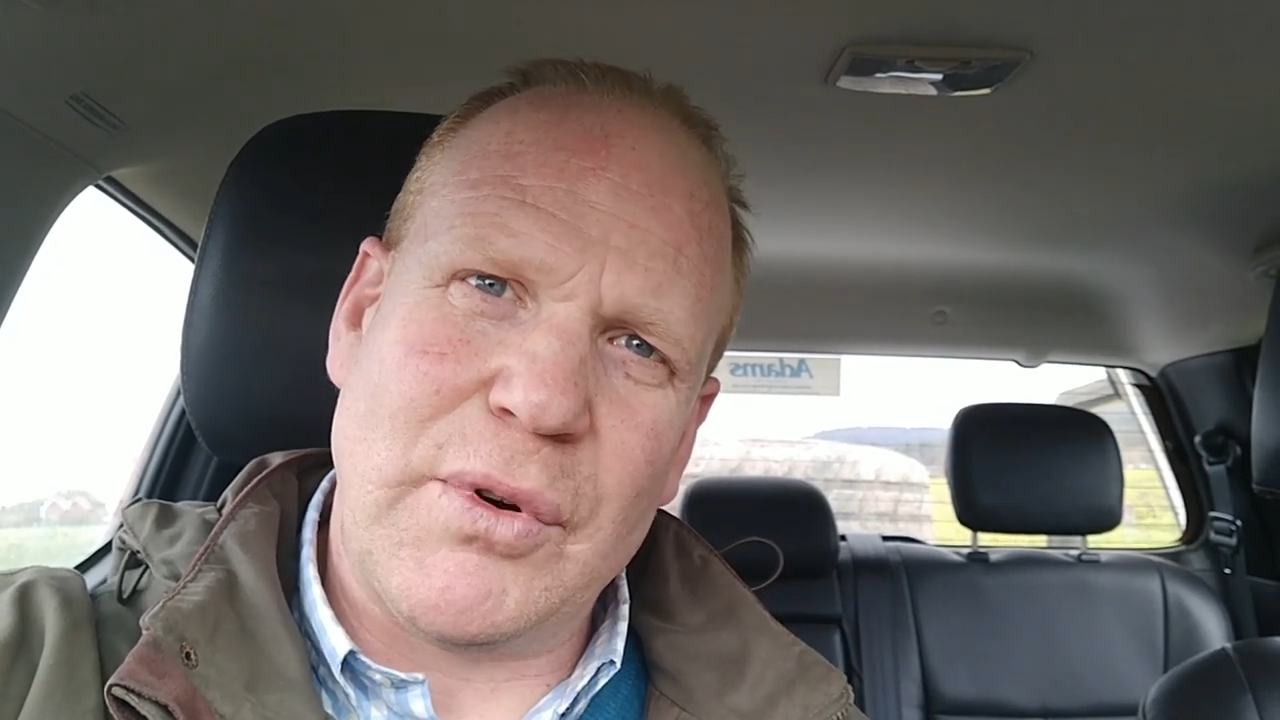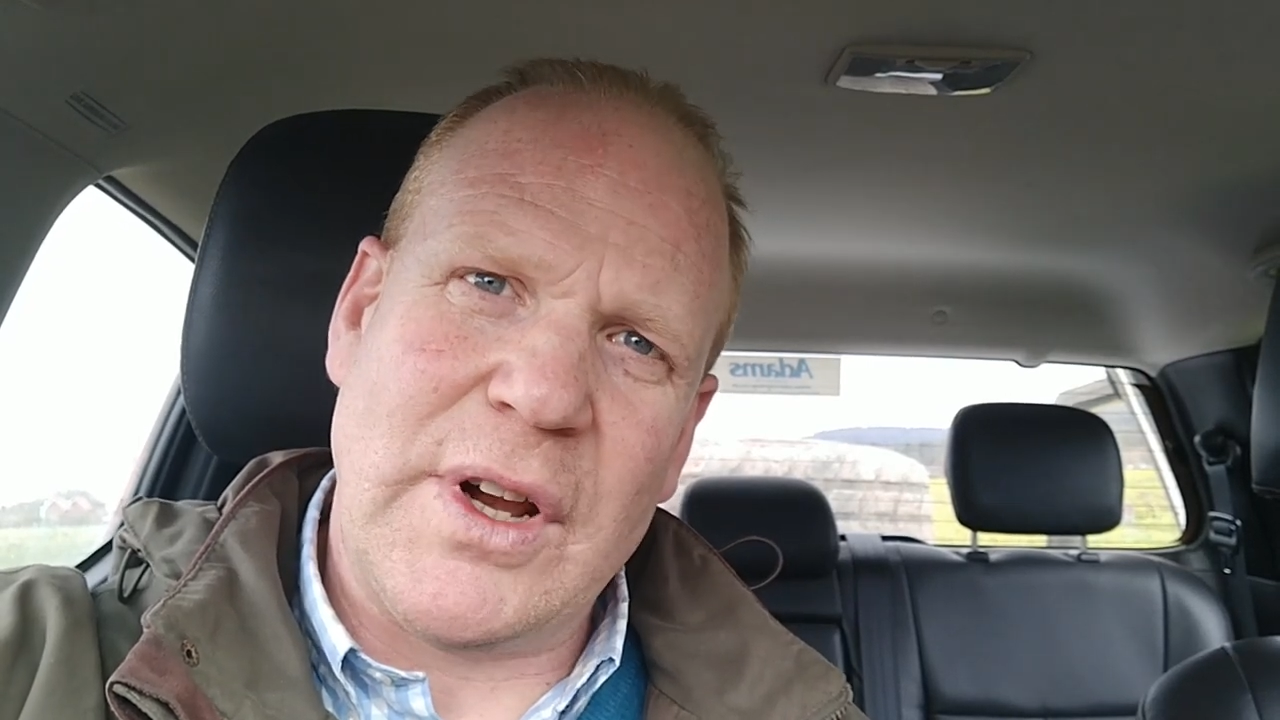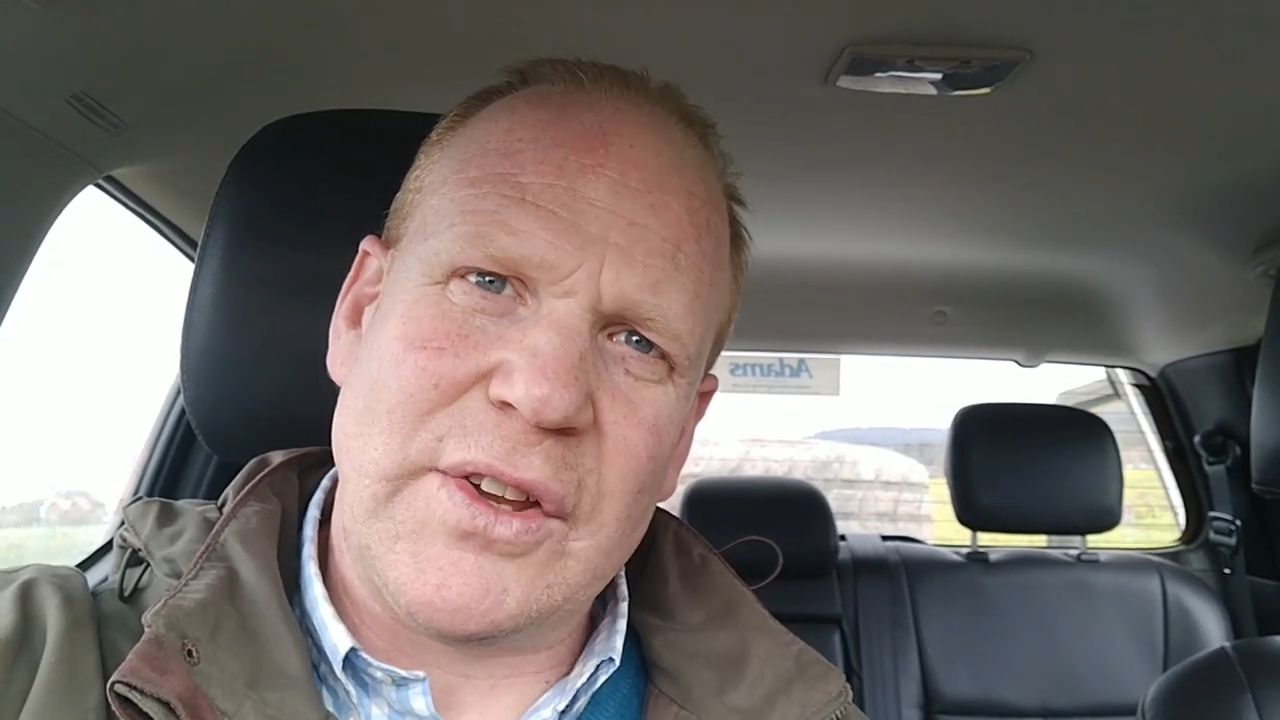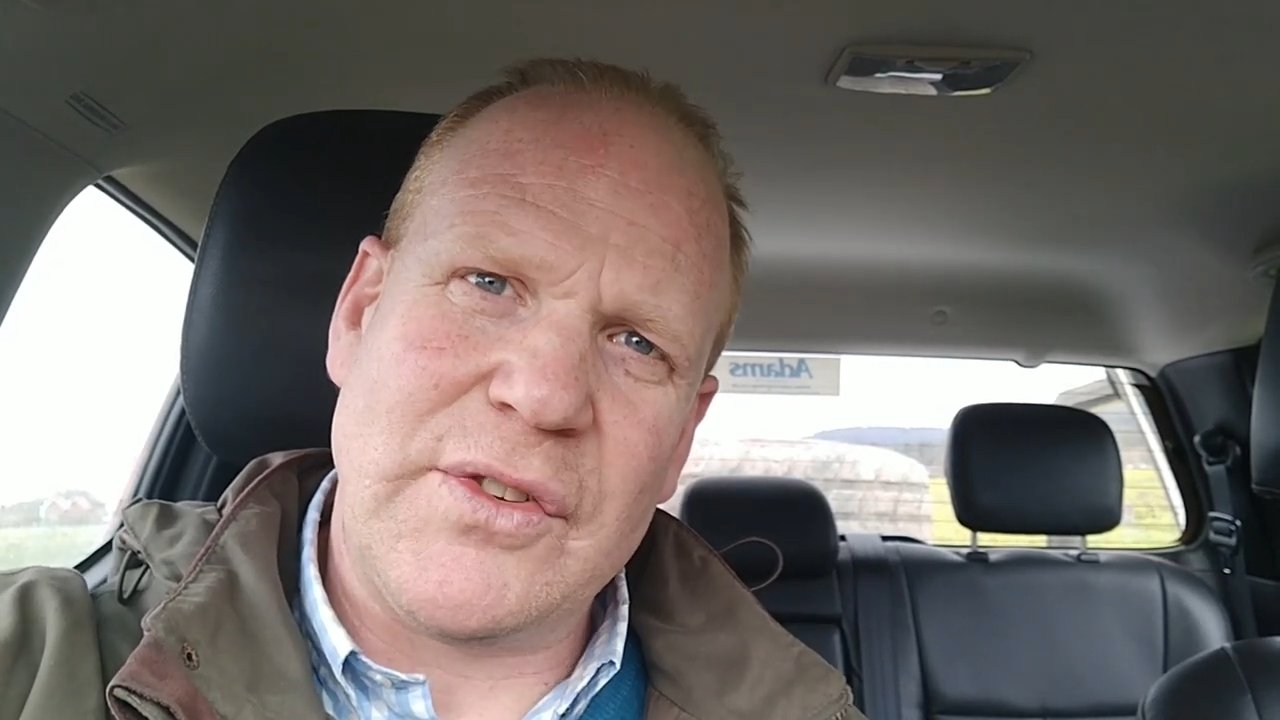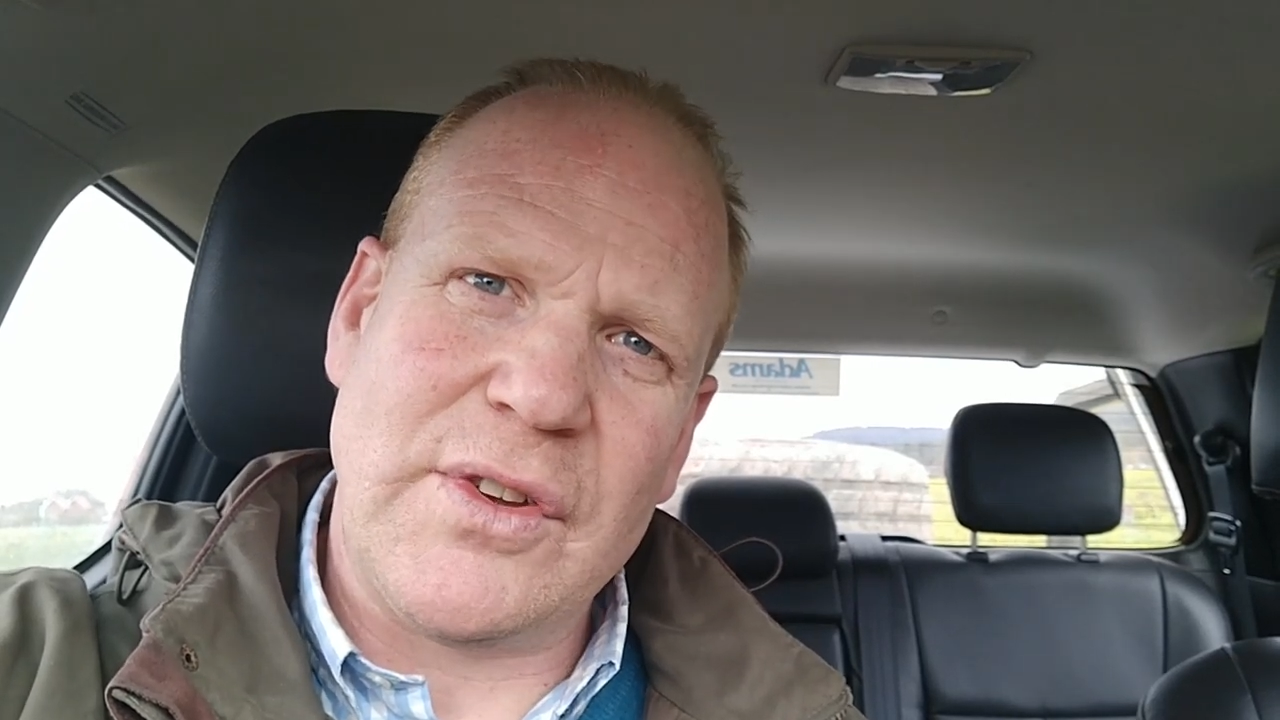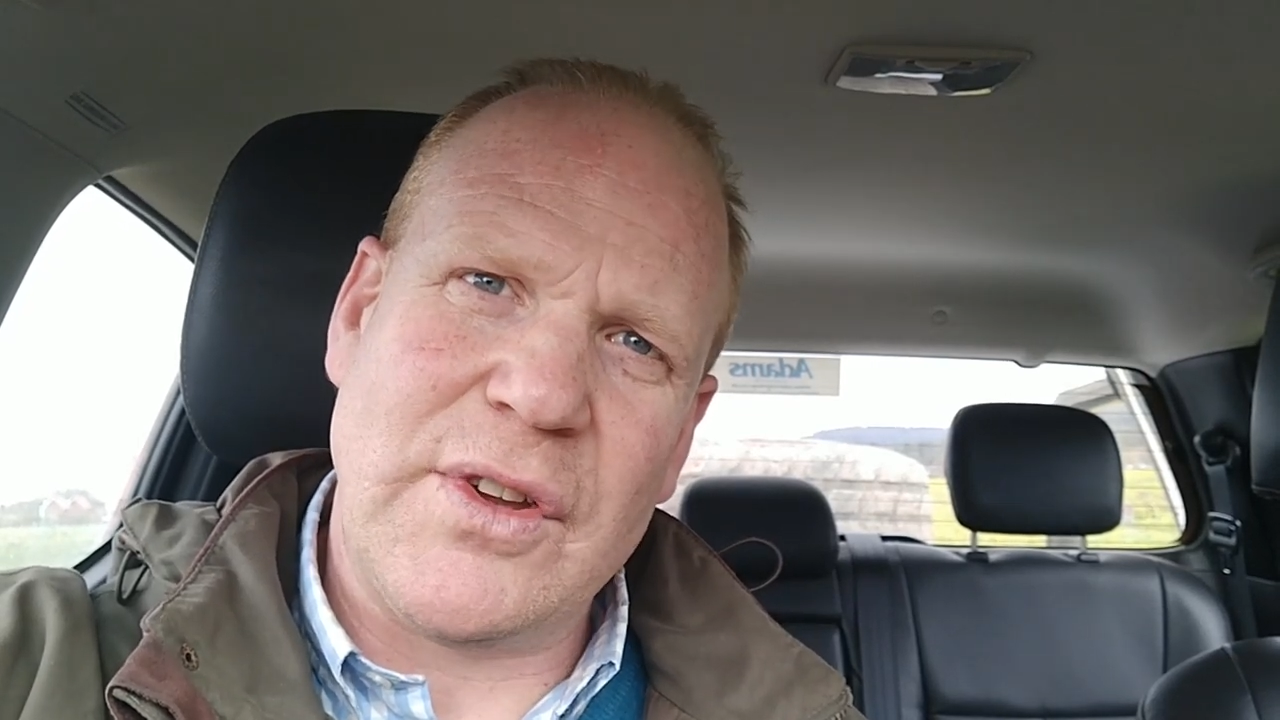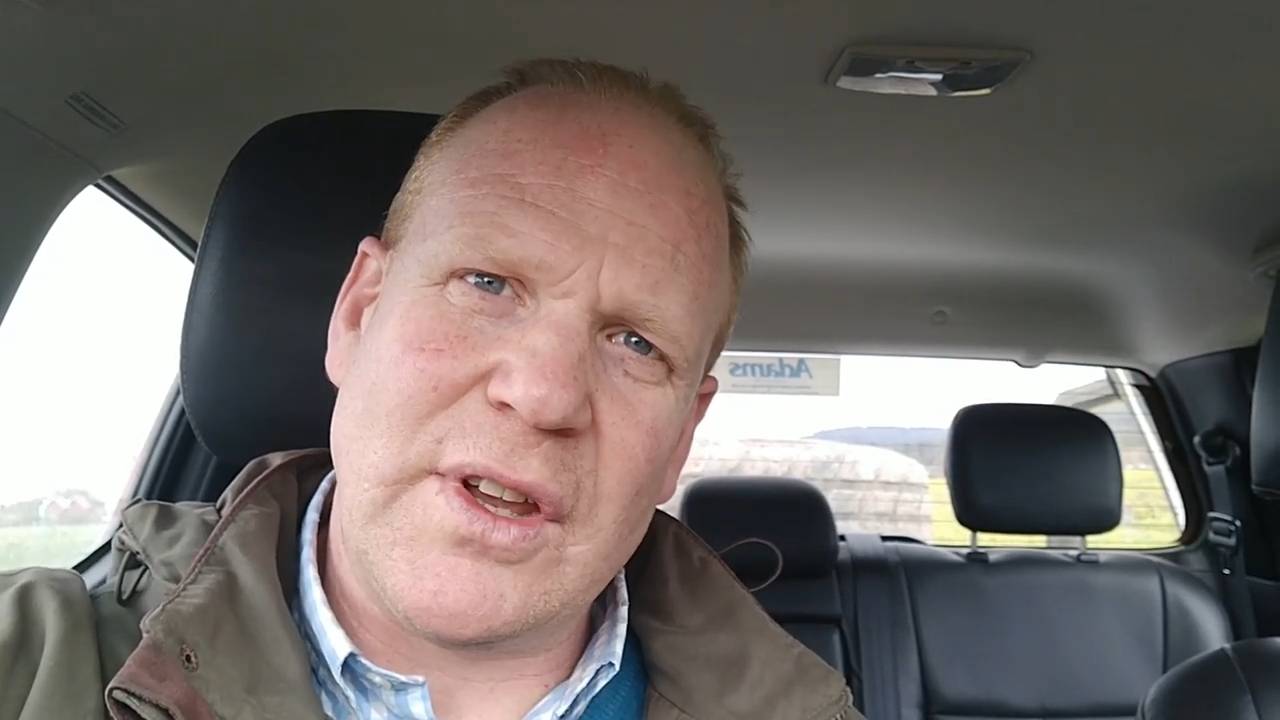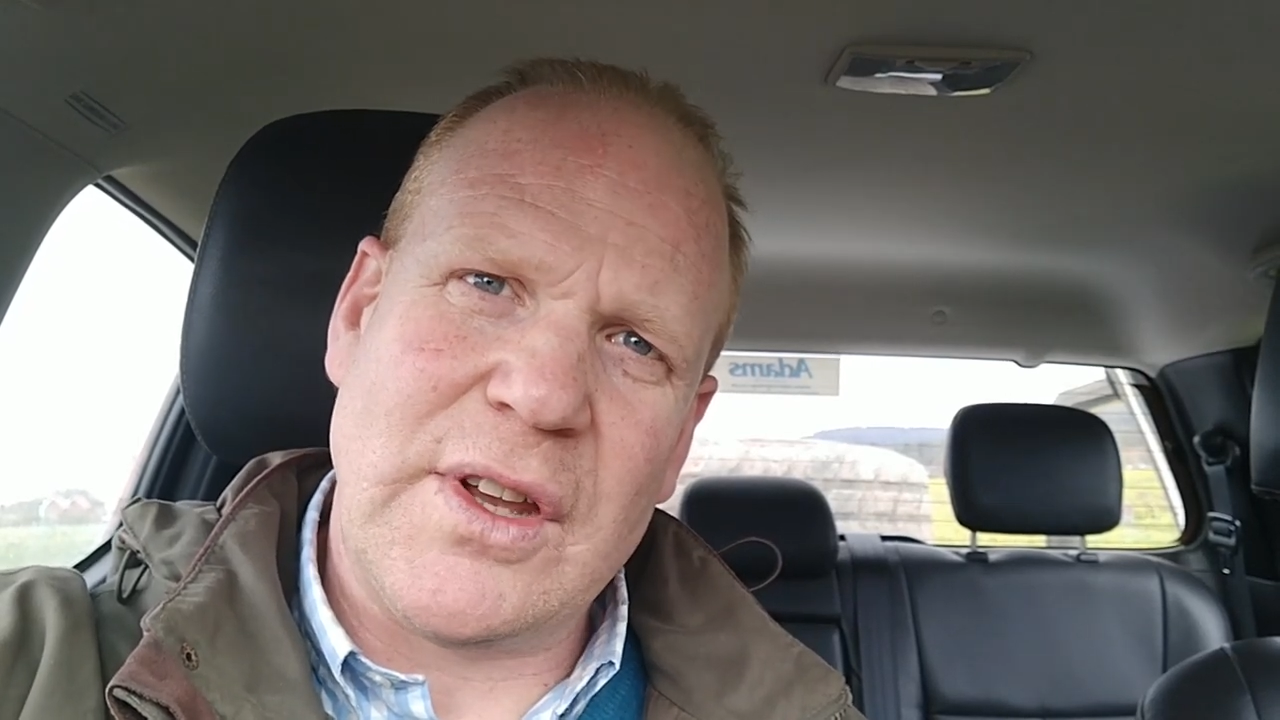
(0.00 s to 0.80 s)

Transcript: press